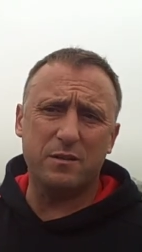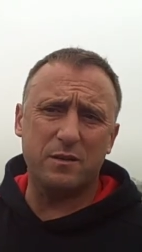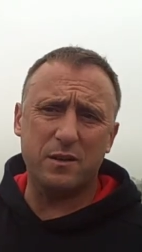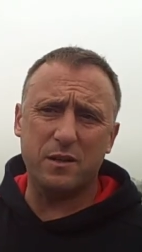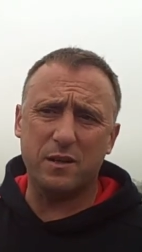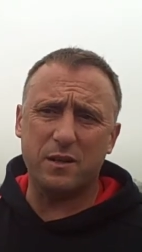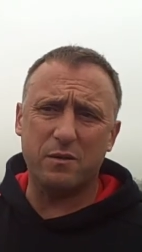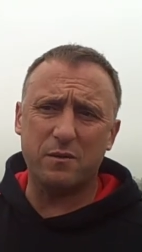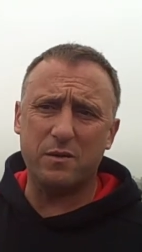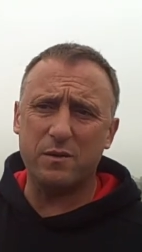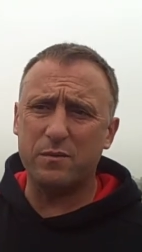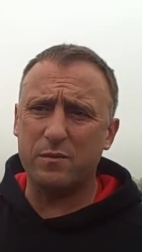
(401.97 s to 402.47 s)
You
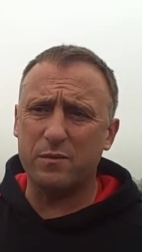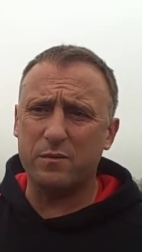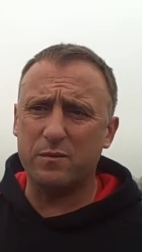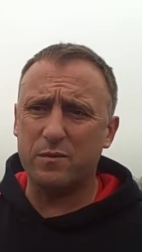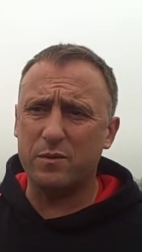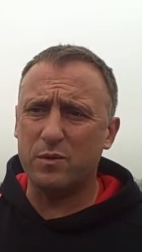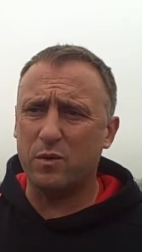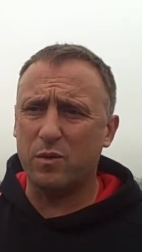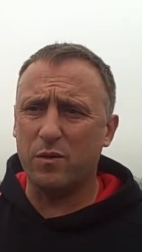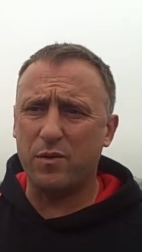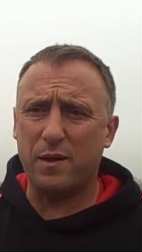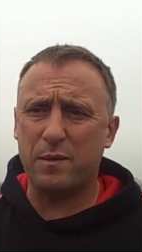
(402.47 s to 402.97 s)
know,
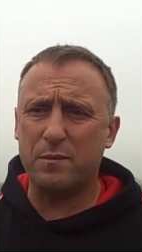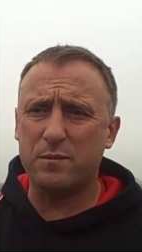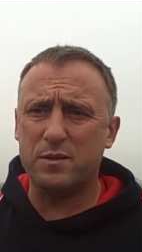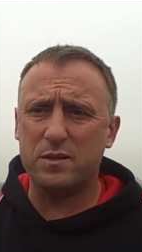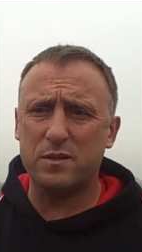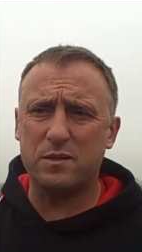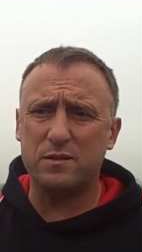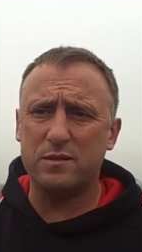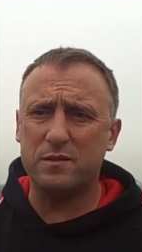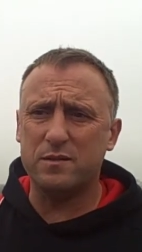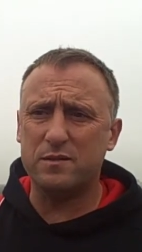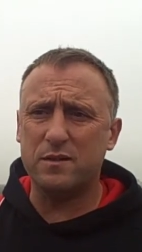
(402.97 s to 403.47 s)

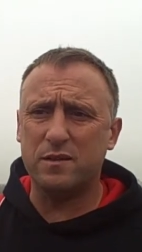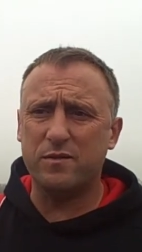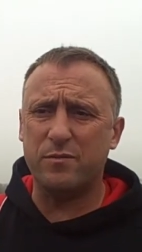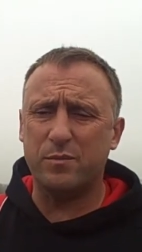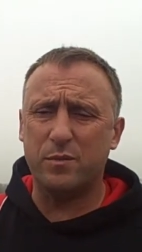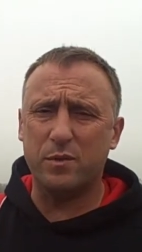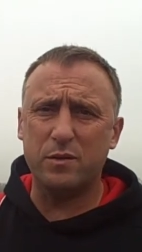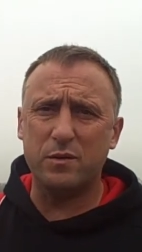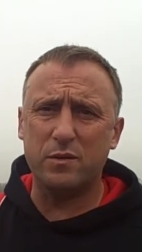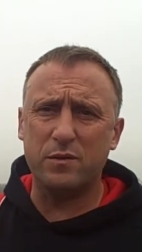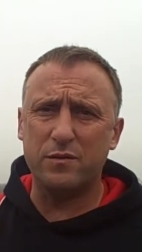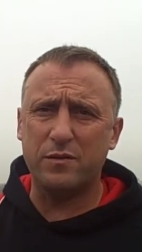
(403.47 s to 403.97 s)
Northampton and have
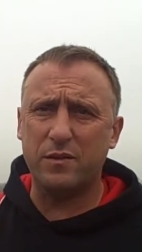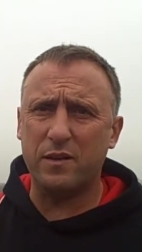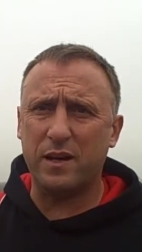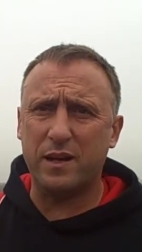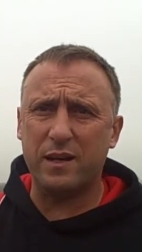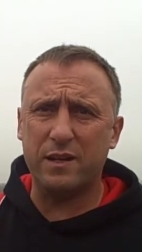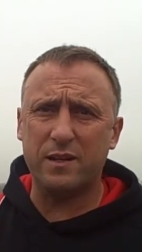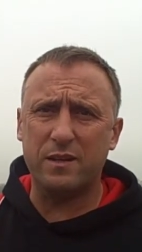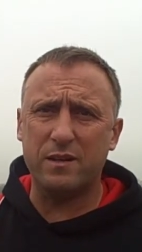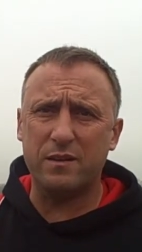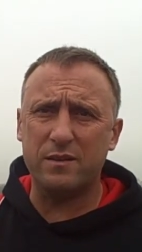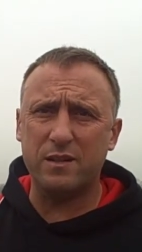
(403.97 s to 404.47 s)
proved
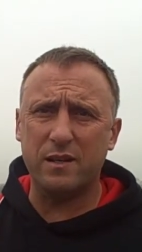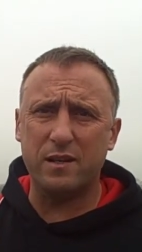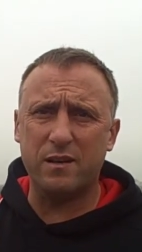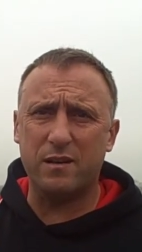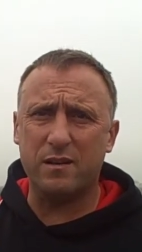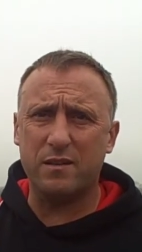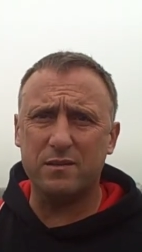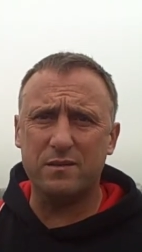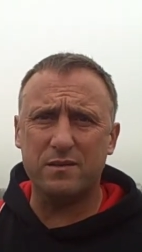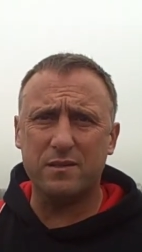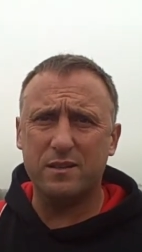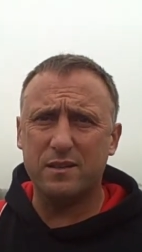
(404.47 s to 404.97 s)
that. You know, you
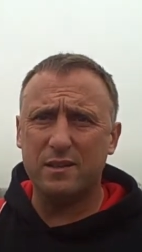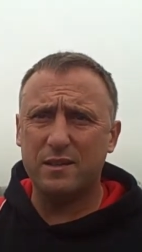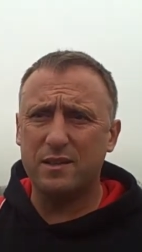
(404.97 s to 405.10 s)
can't